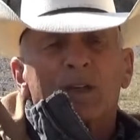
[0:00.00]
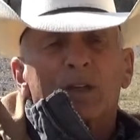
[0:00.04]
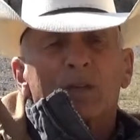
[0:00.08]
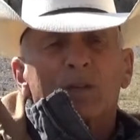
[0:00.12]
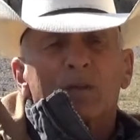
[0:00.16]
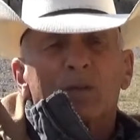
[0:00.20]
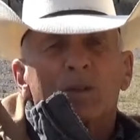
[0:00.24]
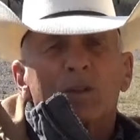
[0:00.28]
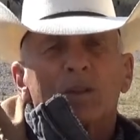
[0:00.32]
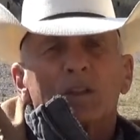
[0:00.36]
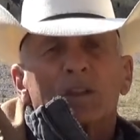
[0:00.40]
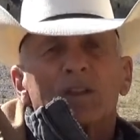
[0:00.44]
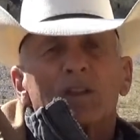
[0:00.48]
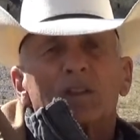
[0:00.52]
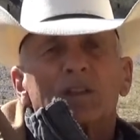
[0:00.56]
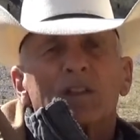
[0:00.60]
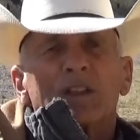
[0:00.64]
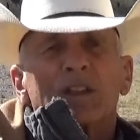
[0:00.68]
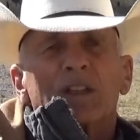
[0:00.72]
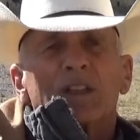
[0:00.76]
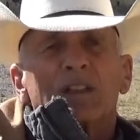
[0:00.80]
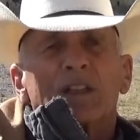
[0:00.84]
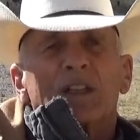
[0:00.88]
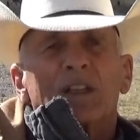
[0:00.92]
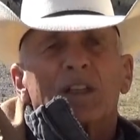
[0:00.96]
we're just
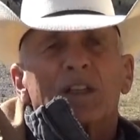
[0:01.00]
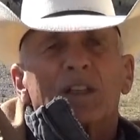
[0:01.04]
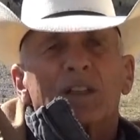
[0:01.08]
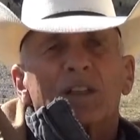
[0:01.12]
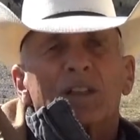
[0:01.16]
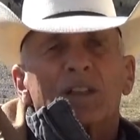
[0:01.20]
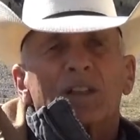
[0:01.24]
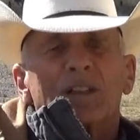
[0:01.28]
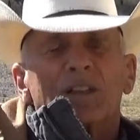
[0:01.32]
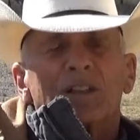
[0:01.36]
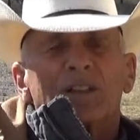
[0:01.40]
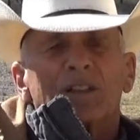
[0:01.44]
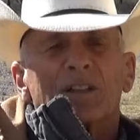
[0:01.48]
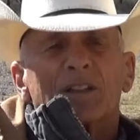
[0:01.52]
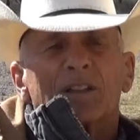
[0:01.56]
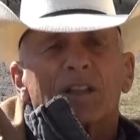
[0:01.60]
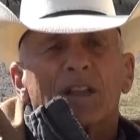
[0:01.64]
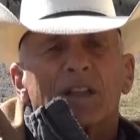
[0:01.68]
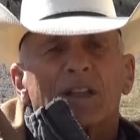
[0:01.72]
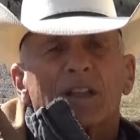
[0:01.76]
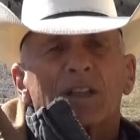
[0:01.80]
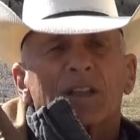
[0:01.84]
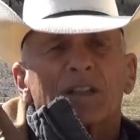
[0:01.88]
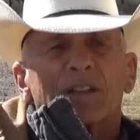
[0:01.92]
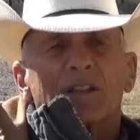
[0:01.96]
seeing that
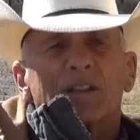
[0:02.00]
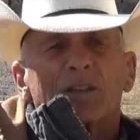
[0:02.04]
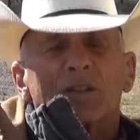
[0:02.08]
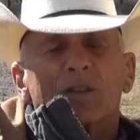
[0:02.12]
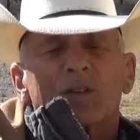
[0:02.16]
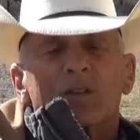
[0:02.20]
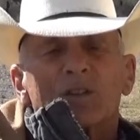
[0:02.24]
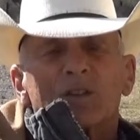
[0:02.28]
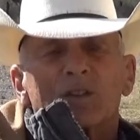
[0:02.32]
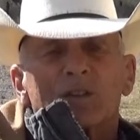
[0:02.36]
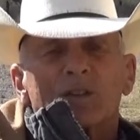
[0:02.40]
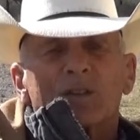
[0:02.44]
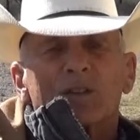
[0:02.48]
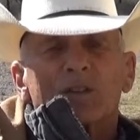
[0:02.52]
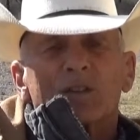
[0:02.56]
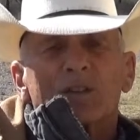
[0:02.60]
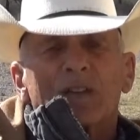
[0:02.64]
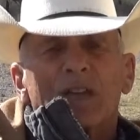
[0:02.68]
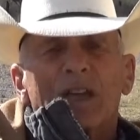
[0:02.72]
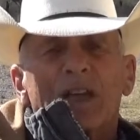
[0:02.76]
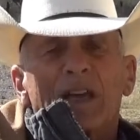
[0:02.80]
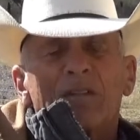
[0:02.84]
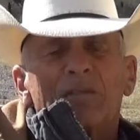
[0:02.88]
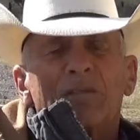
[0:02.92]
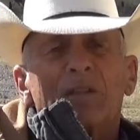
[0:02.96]
they, of course, don't
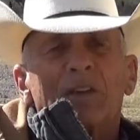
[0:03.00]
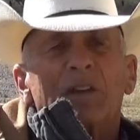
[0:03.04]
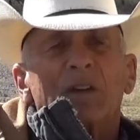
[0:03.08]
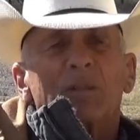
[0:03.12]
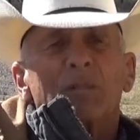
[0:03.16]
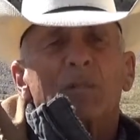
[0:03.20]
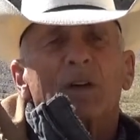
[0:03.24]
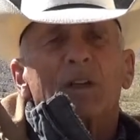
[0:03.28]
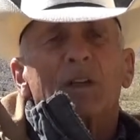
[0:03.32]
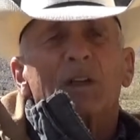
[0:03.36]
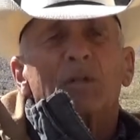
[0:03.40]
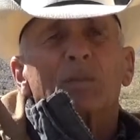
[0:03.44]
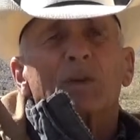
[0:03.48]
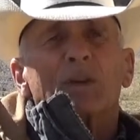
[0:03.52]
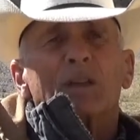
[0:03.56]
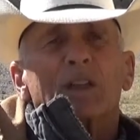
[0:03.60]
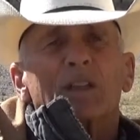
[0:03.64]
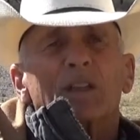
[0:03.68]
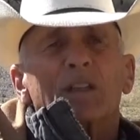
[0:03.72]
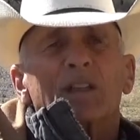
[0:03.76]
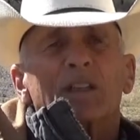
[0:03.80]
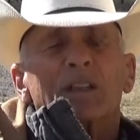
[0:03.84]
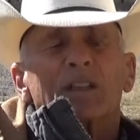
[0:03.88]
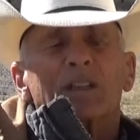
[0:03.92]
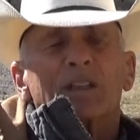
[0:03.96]
have any money, but
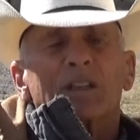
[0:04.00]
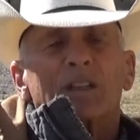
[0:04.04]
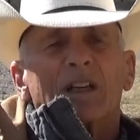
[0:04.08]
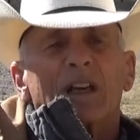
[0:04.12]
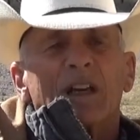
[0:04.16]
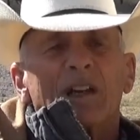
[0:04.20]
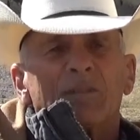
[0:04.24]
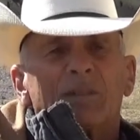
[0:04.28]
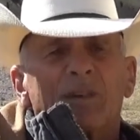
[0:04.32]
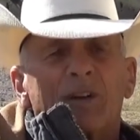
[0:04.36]
I think they have a